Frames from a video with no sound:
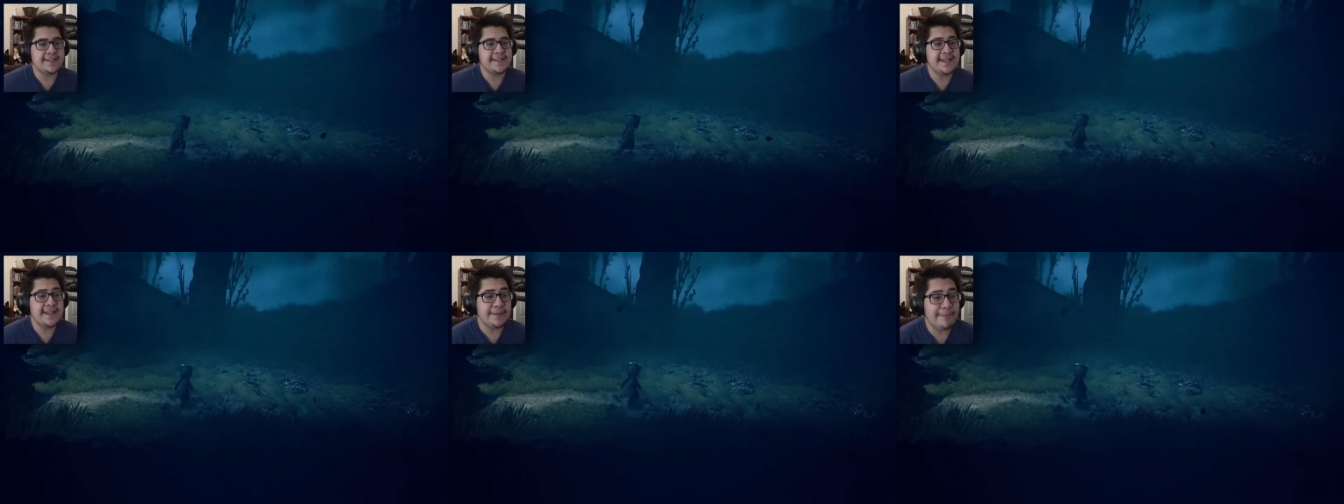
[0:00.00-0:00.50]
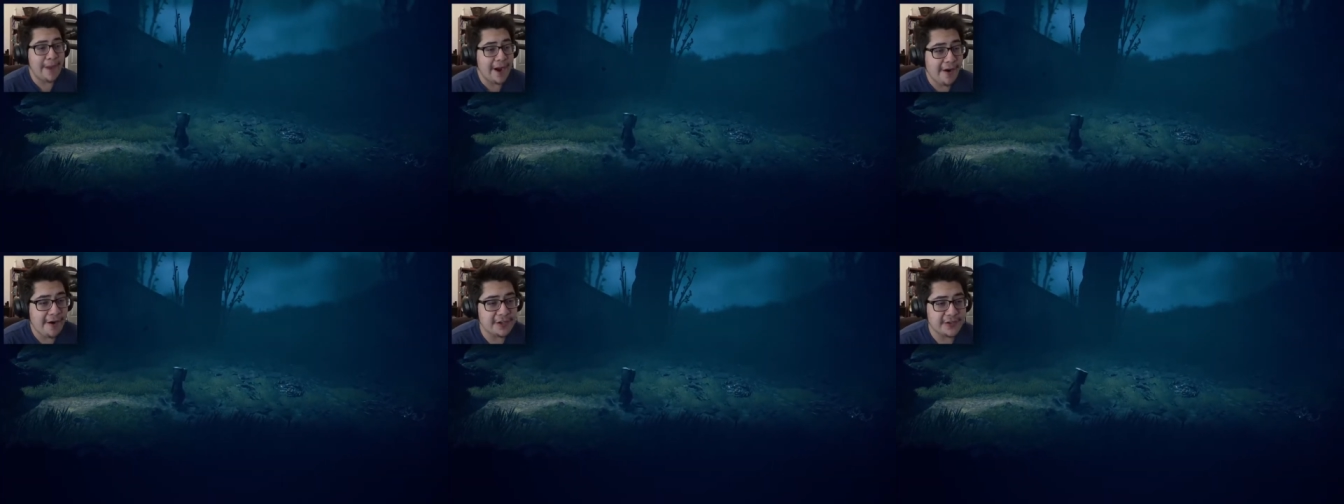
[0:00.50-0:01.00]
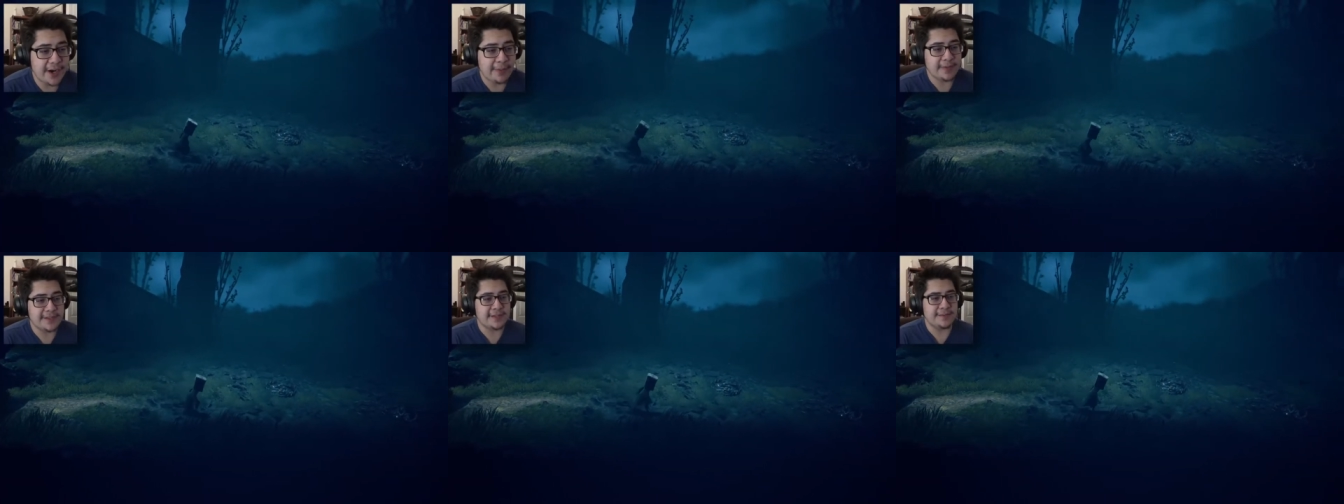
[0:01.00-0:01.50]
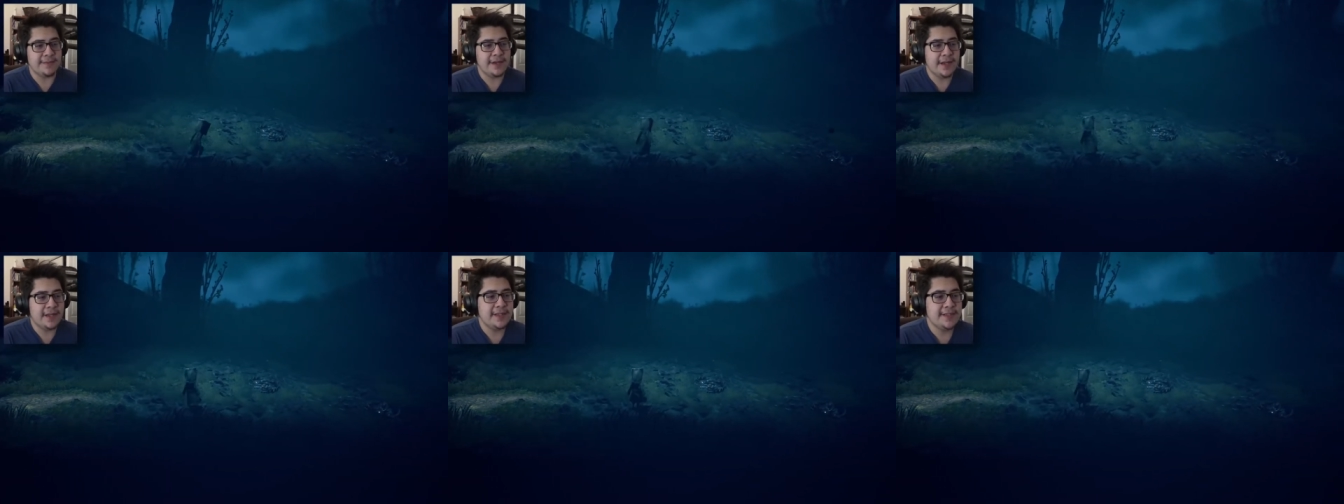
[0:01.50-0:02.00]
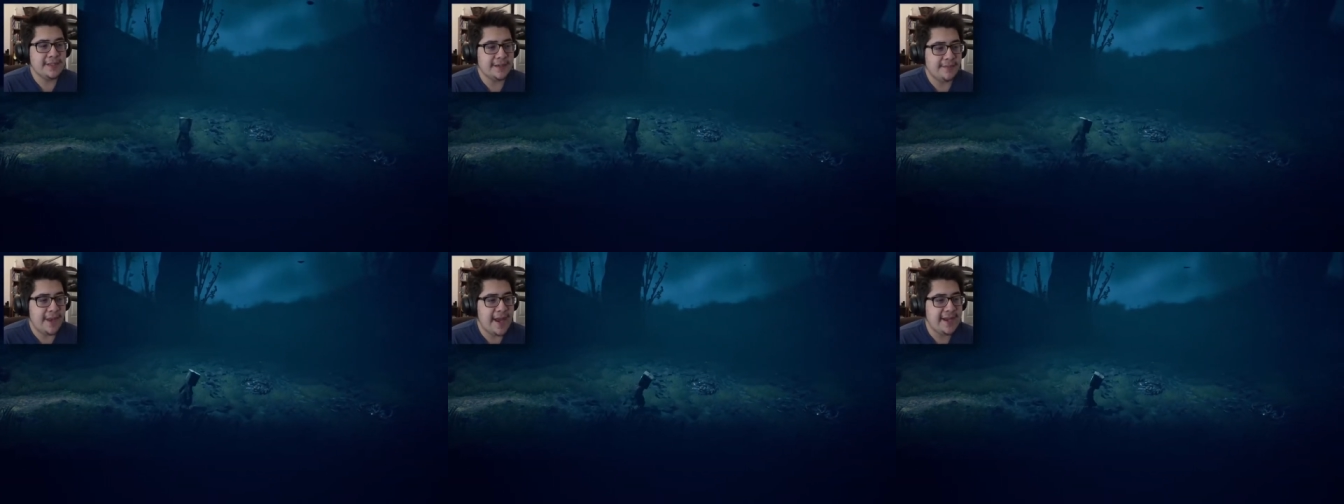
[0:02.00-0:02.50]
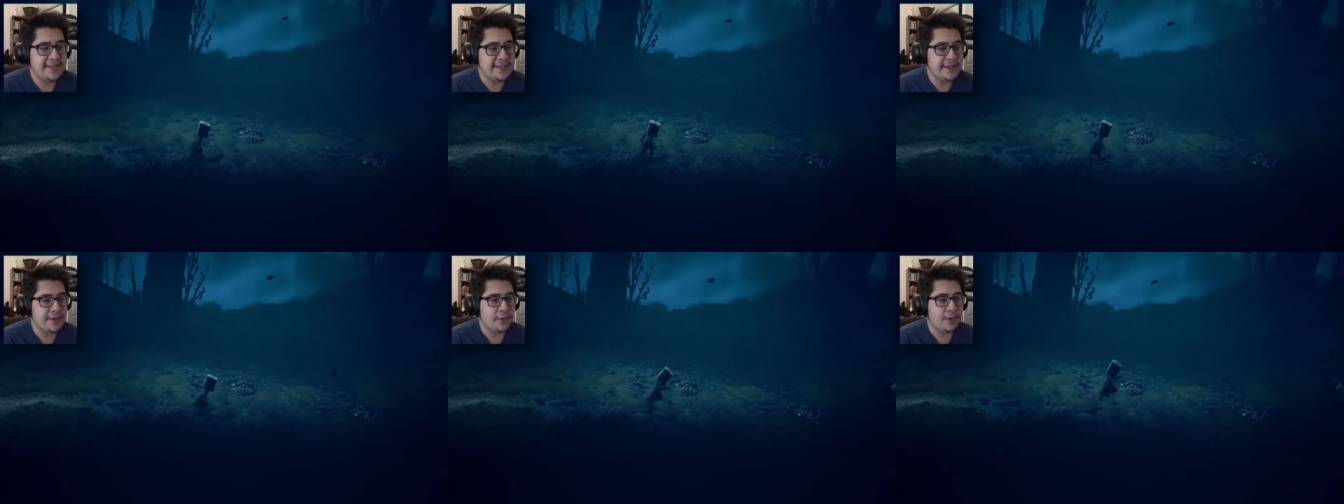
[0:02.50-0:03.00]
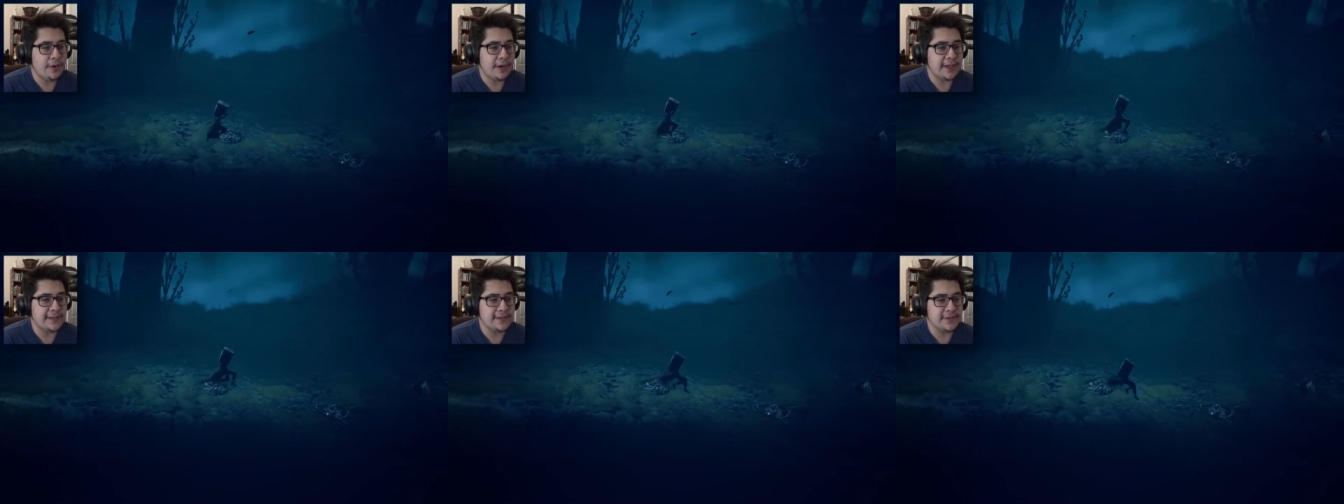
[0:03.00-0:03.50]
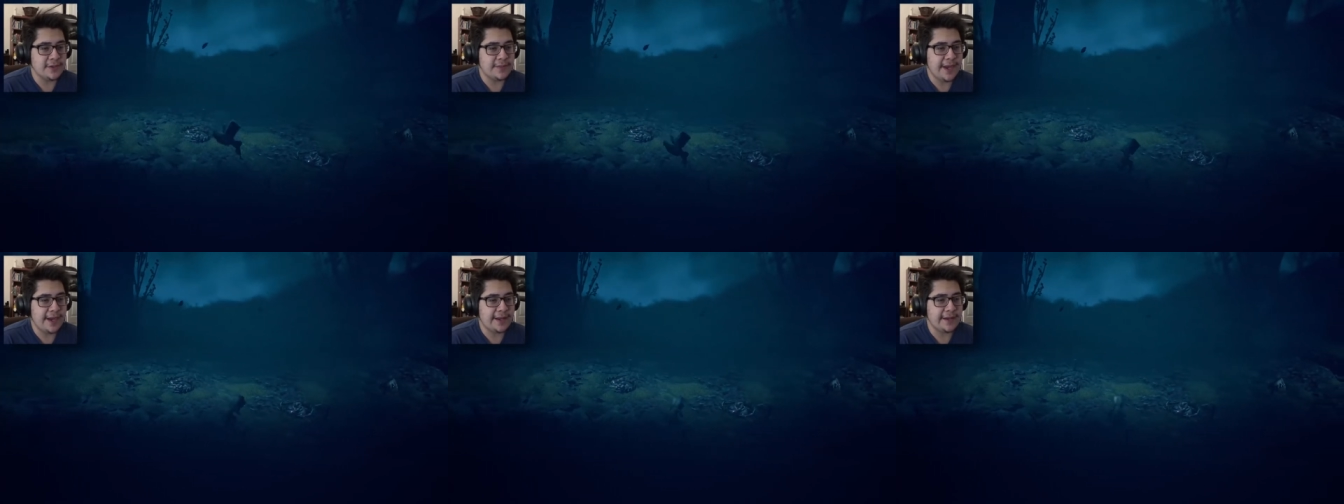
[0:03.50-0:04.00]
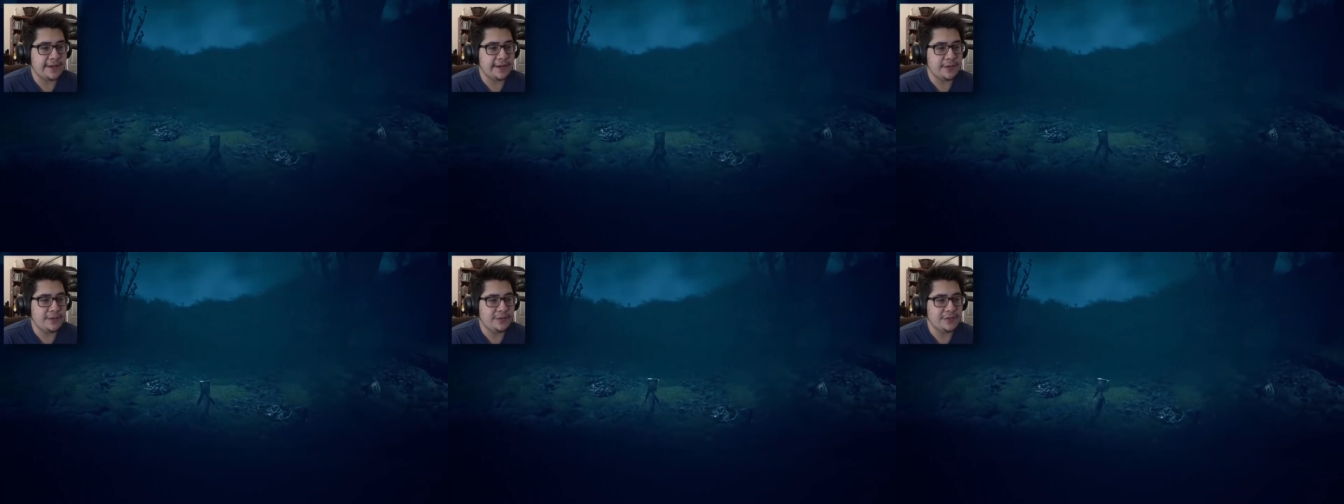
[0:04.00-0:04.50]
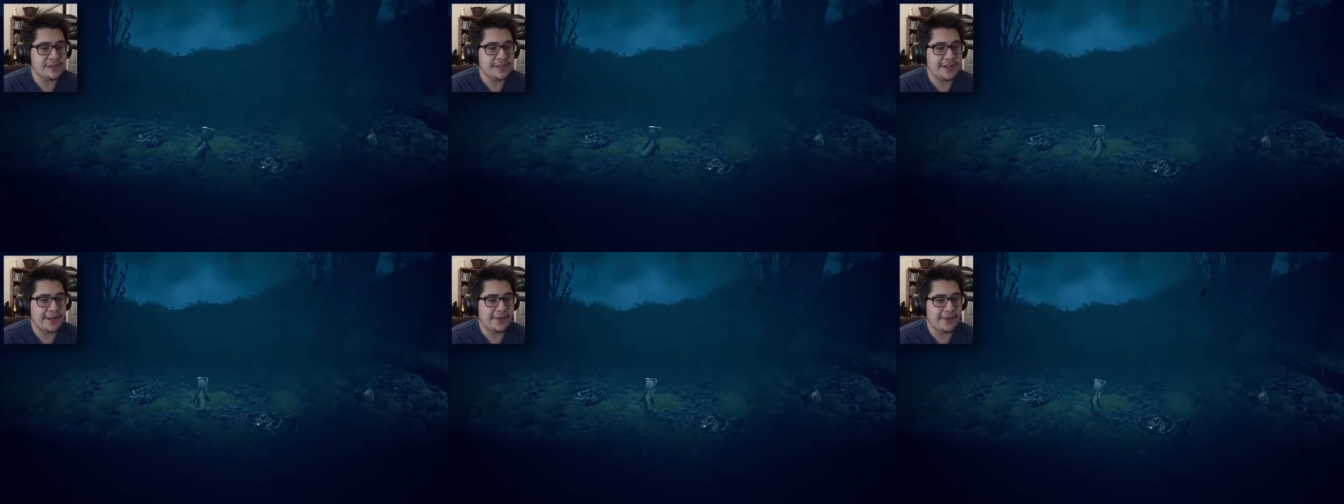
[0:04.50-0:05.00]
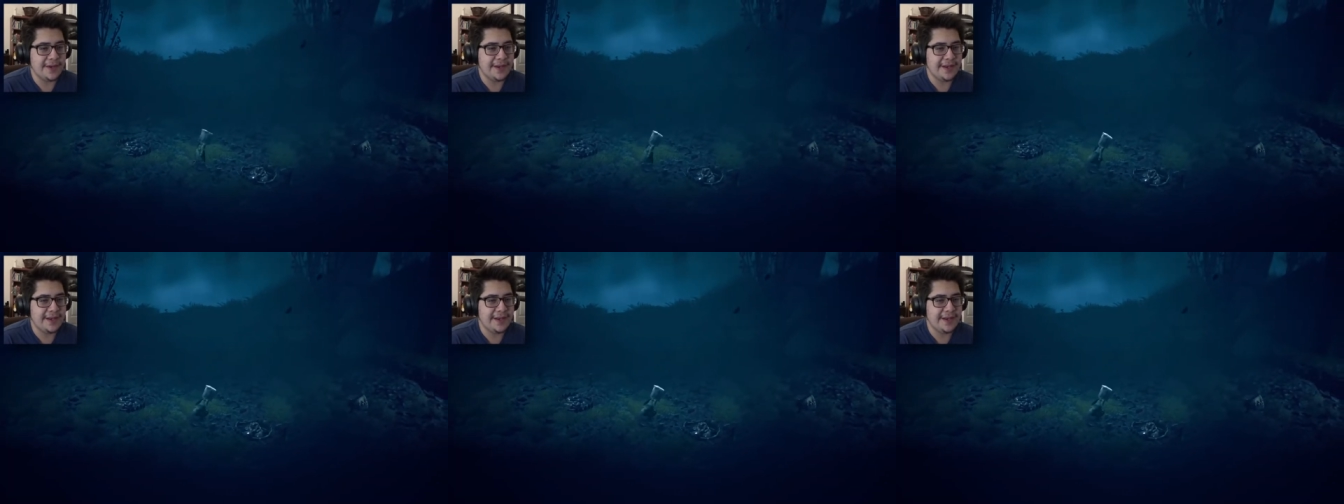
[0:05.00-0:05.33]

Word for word: indeed a bear trap with some nasty organs, so I'm not gonna... Ooh, there's another one.